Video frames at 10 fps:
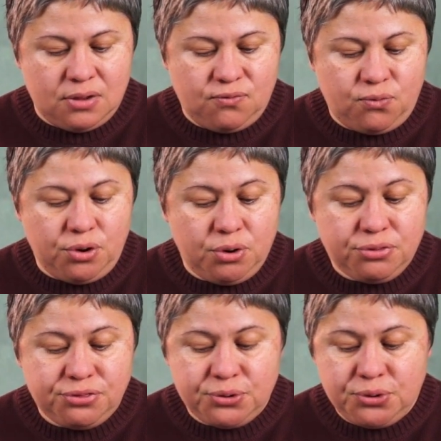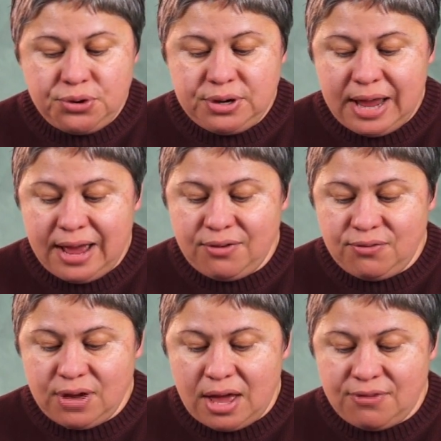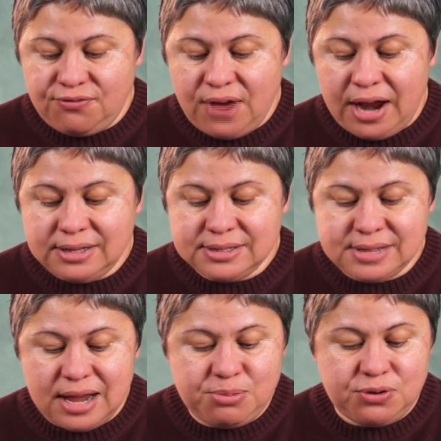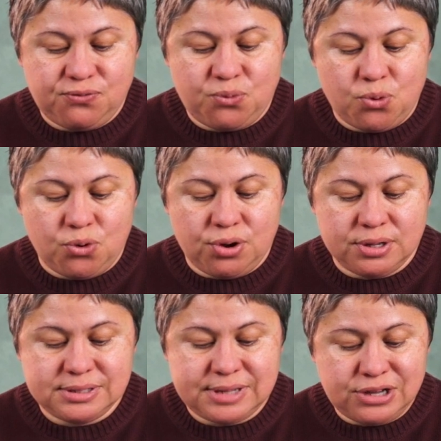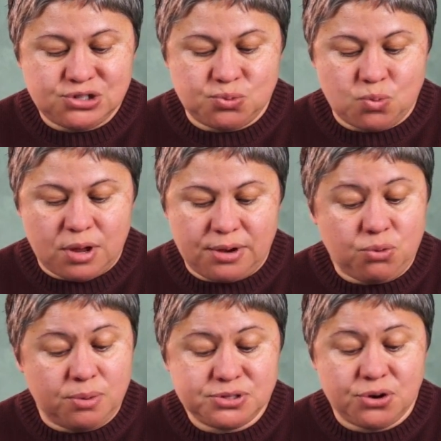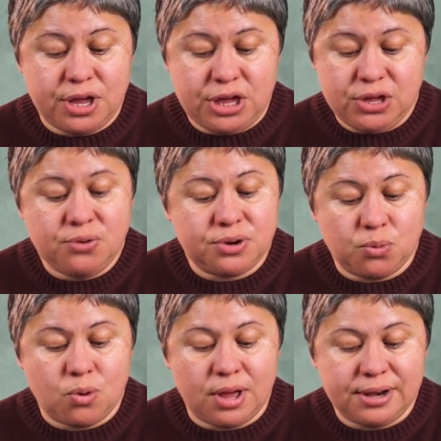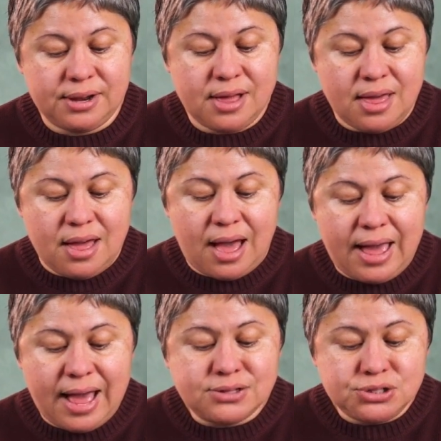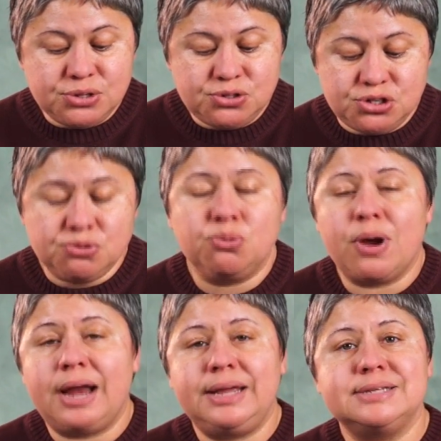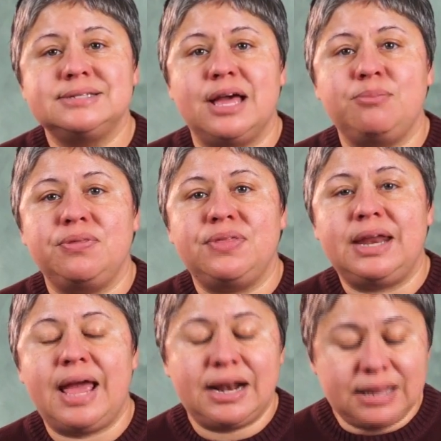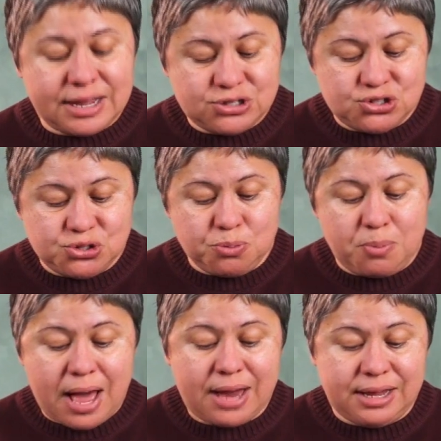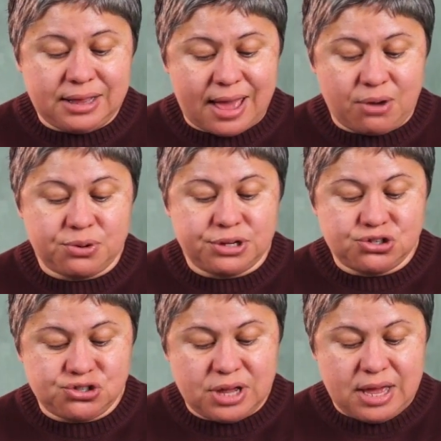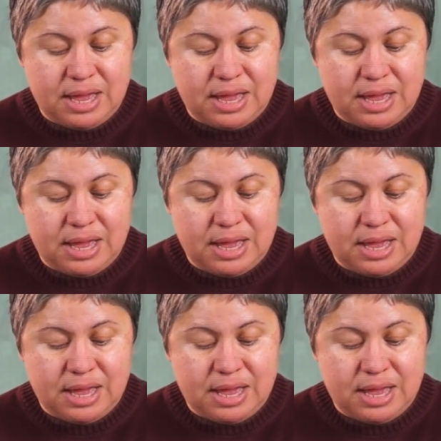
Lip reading: For your third and final assignment for Section 1, or I'm sorry, Unit 1, I ask you to do a writing assignment that analyzes your body language.